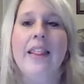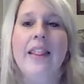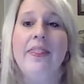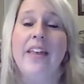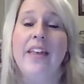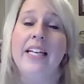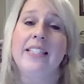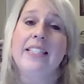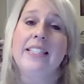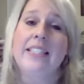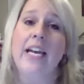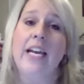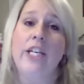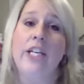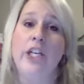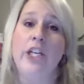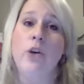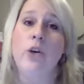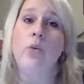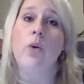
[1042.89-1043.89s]
Things that
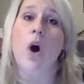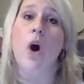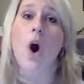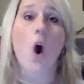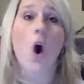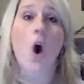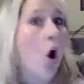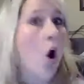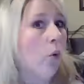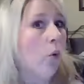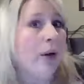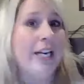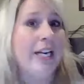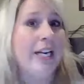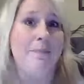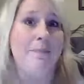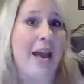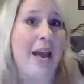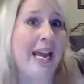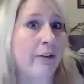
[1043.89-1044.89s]
you already
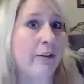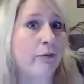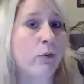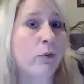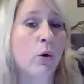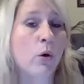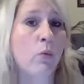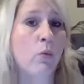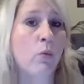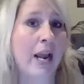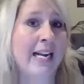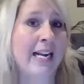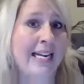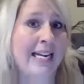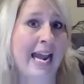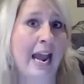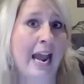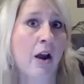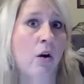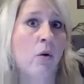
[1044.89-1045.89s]
pay for right
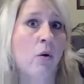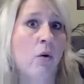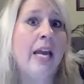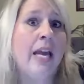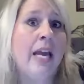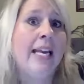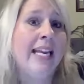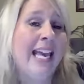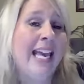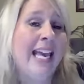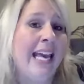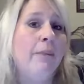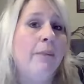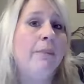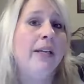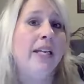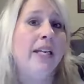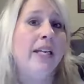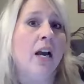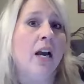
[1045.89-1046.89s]
now can
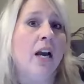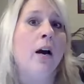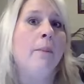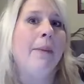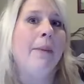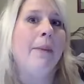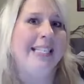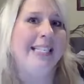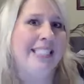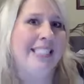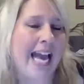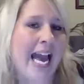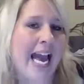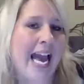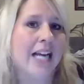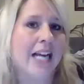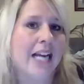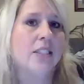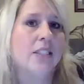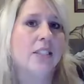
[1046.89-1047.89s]
become a
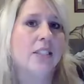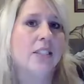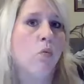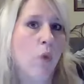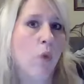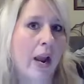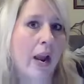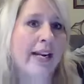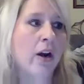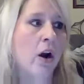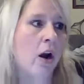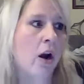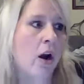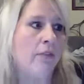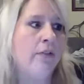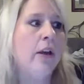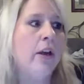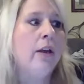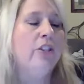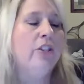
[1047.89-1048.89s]
tax write-off
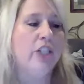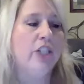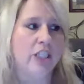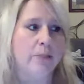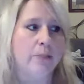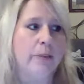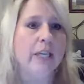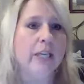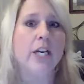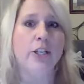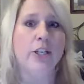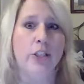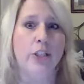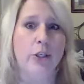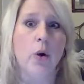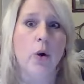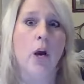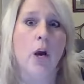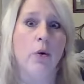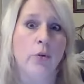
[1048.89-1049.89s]
just because
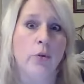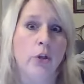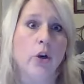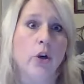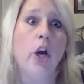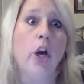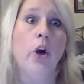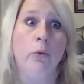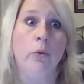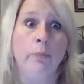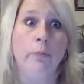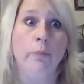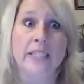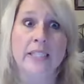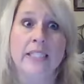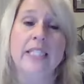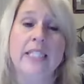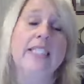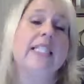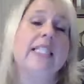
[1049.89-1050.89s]
you own your own
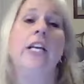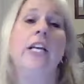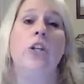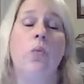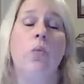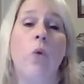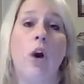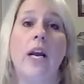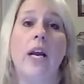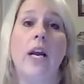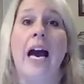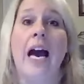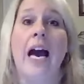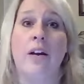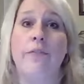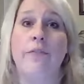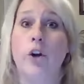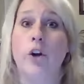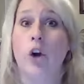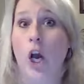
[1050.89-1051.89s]
business and you work out
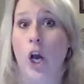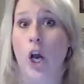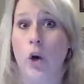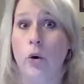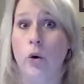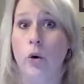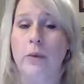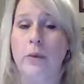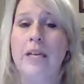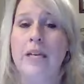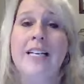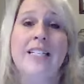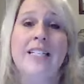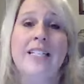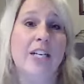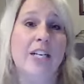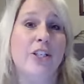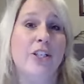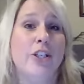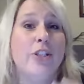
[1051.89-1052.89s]
of your home,
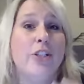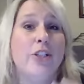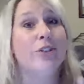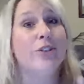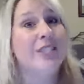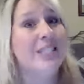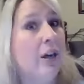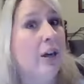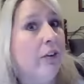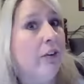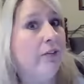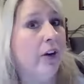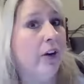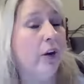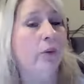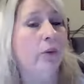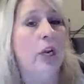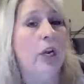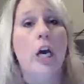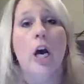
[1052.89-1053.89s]
such as your cell
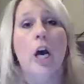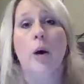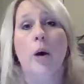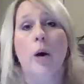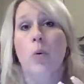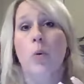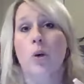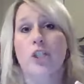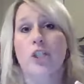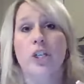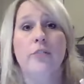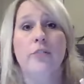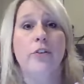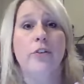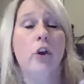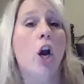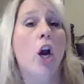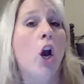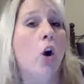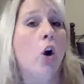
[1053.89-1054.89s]
phone, a portion of
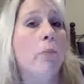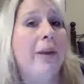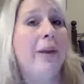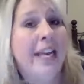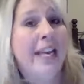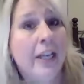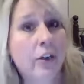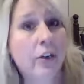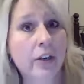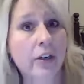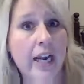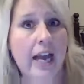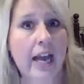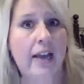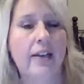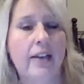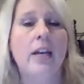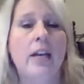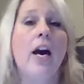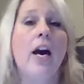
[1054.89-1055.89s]
your home internet.
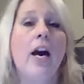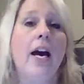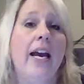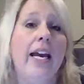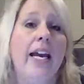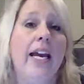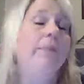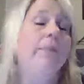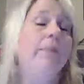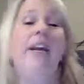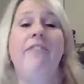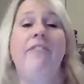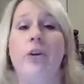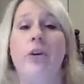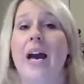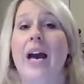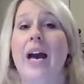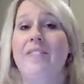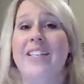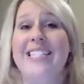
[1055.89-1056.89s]
And if you
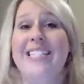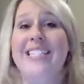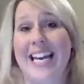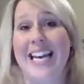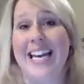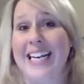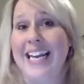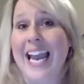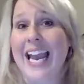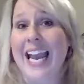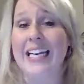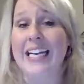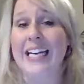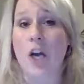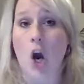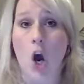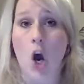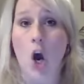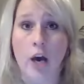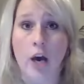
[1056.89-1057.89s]
have a dedicated
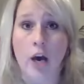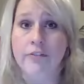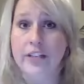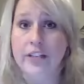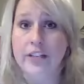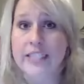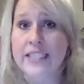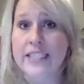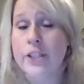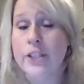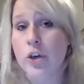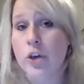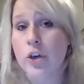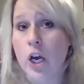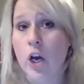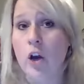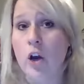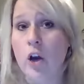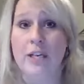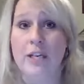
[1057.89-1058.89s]
office in your
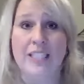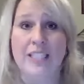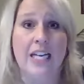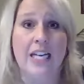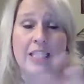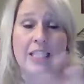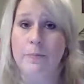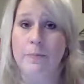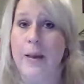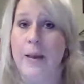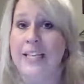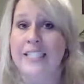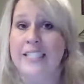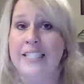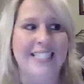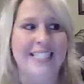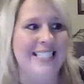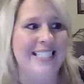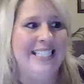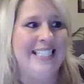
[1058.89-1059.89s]
home, a space
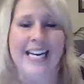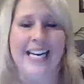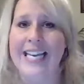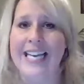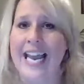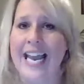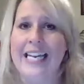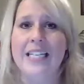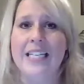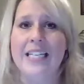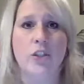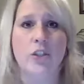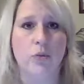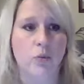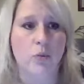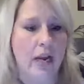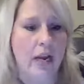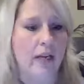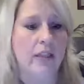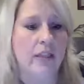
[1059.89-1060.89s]
that's dedicated
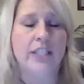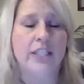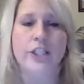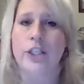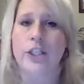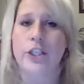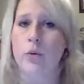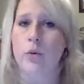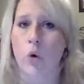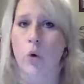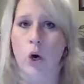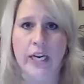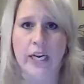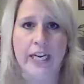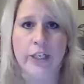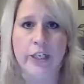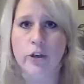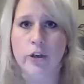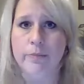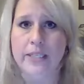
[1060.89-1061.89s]
directly to you
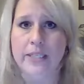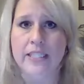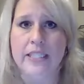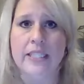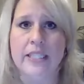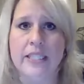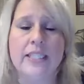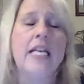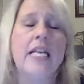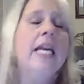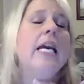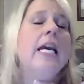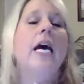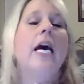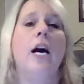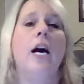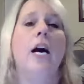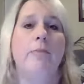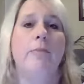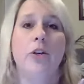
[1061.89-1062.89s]
working your business,
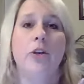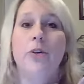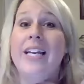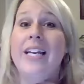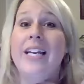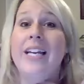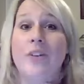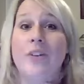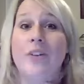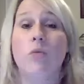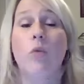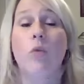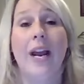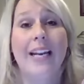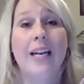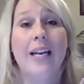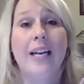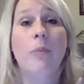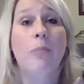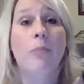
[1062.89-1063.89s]
you can even
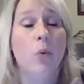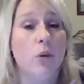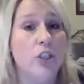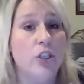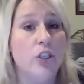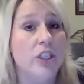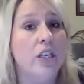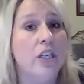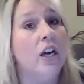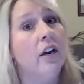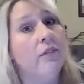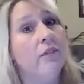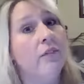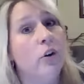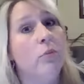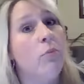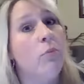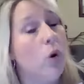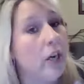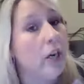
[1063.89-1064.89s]
write a portion of
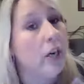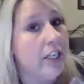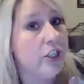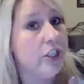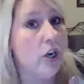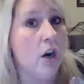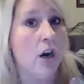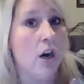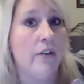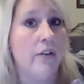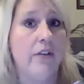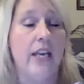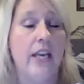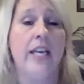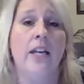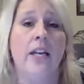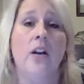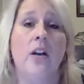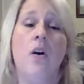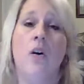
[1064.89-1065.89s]
your mortgage off
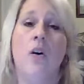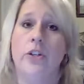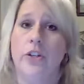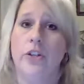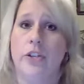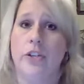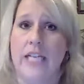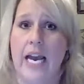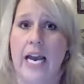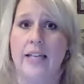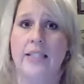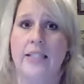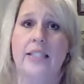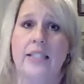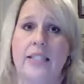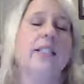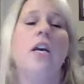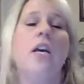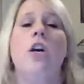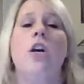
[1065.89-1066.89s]
and on your
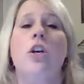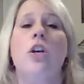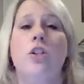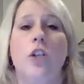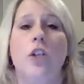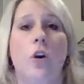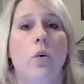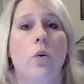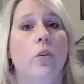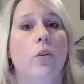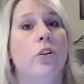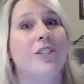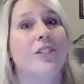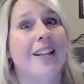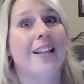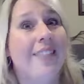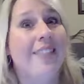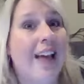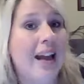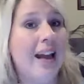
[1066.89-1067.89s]
taxes. So there's a
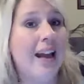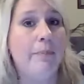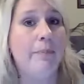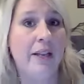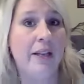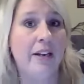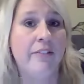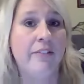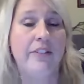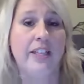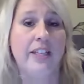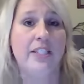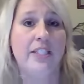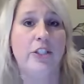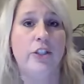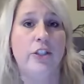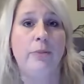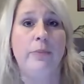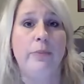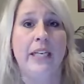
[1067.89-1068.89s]
lot of benefits
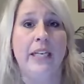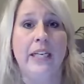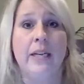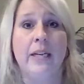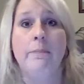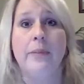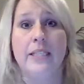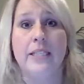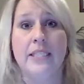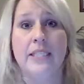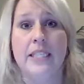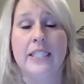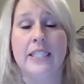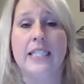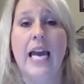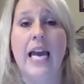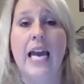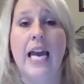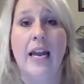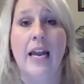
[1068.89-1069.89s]
to being in business
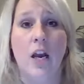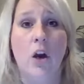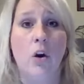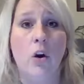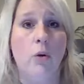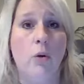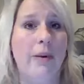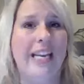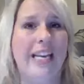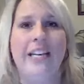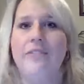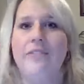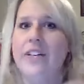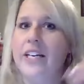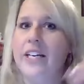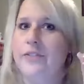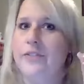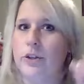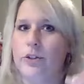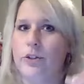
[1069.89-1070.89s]
at home, even
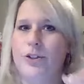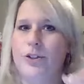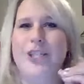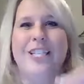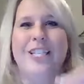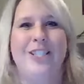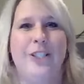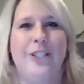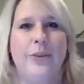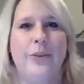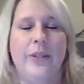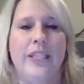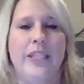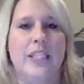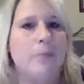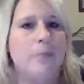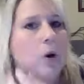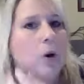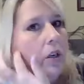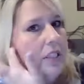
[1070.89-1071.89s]
if you're just doing
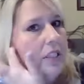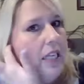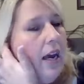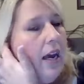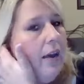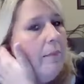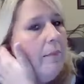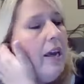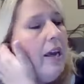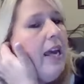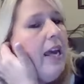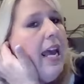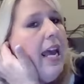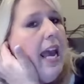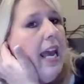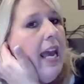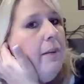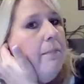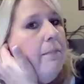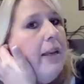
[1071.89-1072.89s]
this part-time.
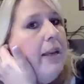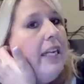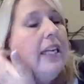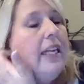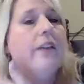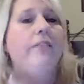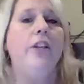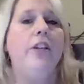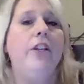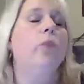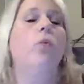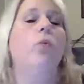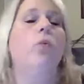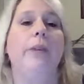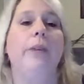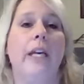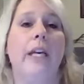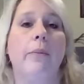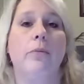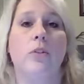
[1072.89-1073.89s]
And many of you will
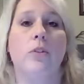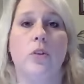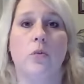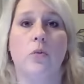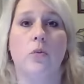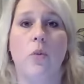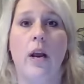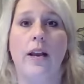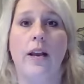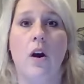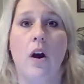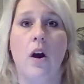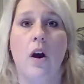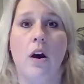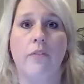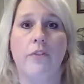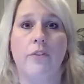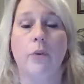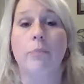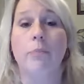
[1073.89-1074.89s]
be able to write
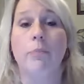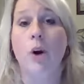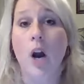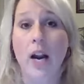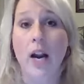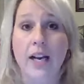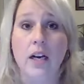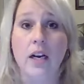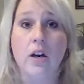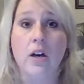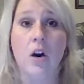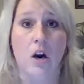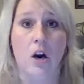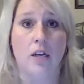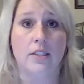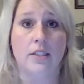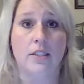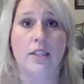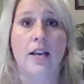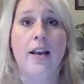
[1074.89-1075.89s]
off your product
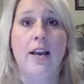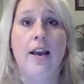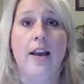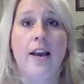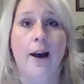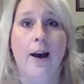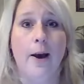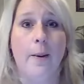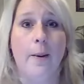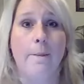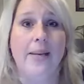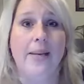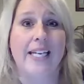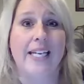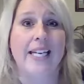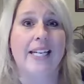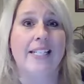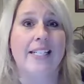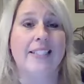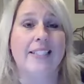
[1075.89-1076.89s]
costs,
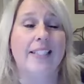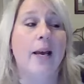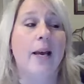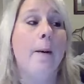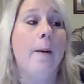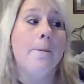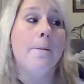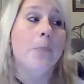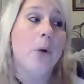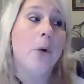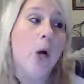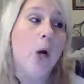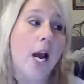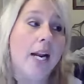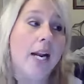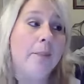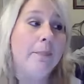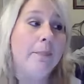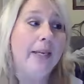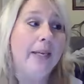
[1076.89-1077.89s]
because
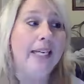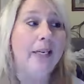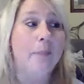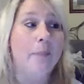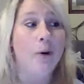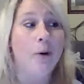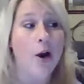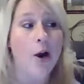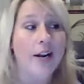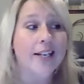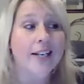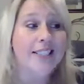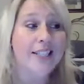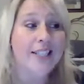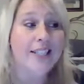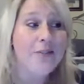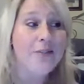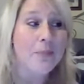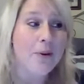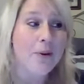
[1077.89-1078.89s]
being a product
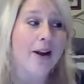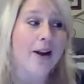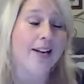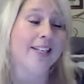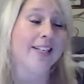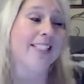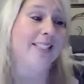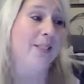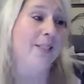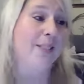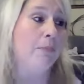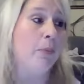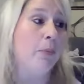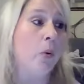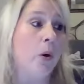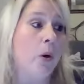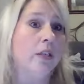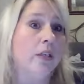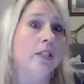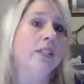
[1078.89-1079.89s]
of the product is
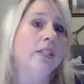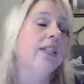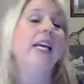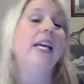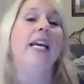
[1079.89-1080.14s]
important,